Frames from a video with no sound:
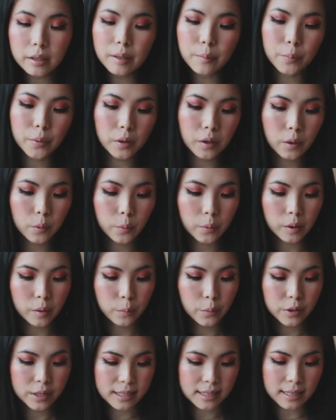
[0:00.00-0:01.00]
the book will
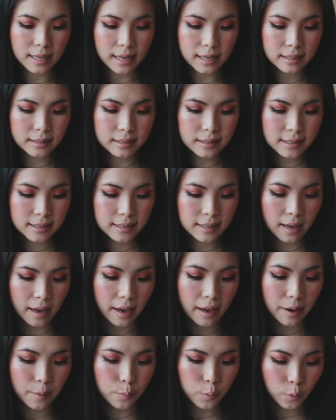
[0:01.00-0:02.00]
present
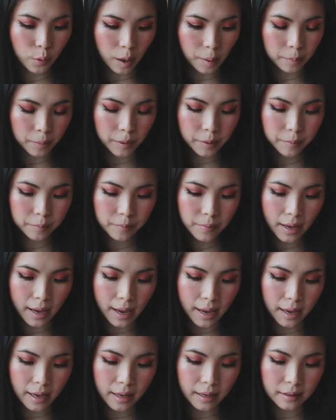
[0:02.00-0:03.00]
a problem
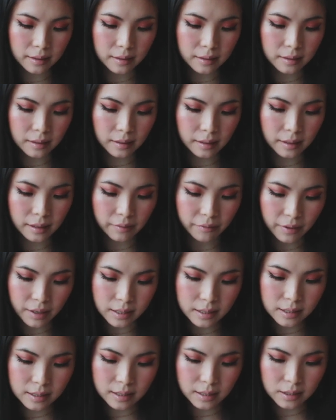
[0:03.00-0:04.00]
and give
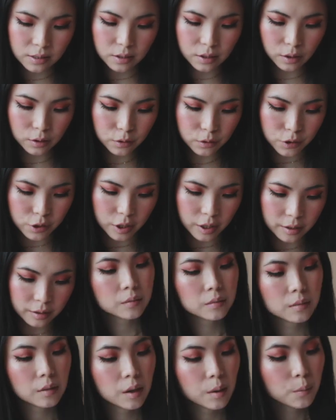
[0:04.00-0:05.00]
us the solution.
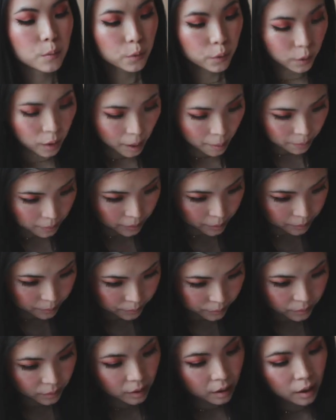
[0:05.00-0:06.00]

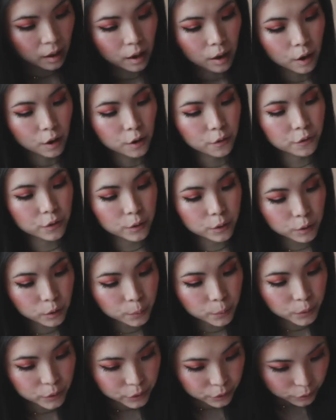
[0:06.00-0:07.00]
Problem. For new
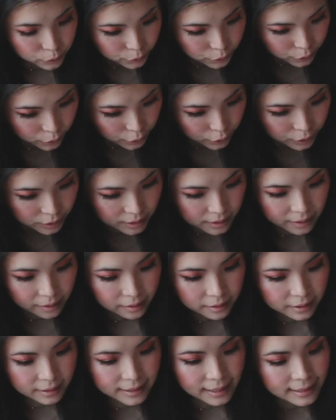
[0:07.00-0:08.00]
producers,
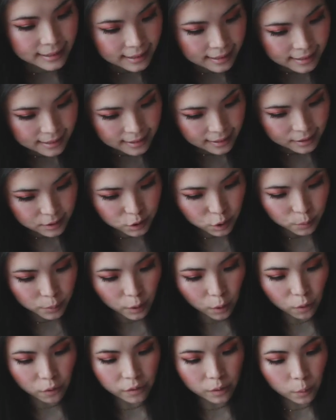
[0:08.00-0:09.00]
there's tendency to
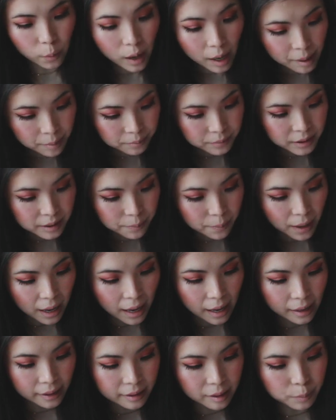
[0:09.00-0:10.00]
be overwhelmed
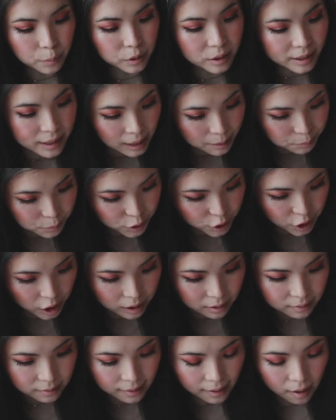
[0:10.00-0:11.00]
by the
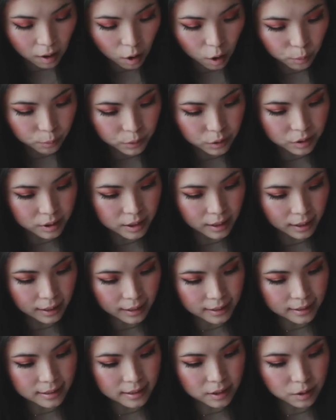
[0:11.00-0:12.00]
perception that our music
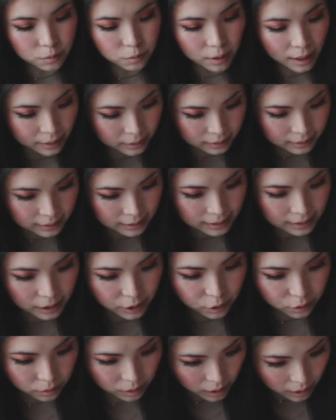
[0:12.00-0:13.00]
is radically
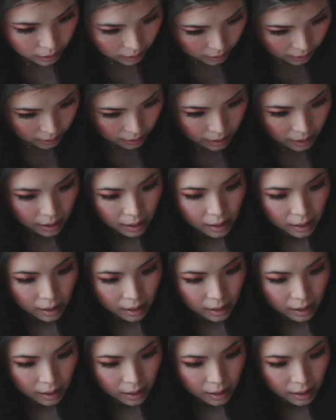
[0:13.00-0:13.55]
unique.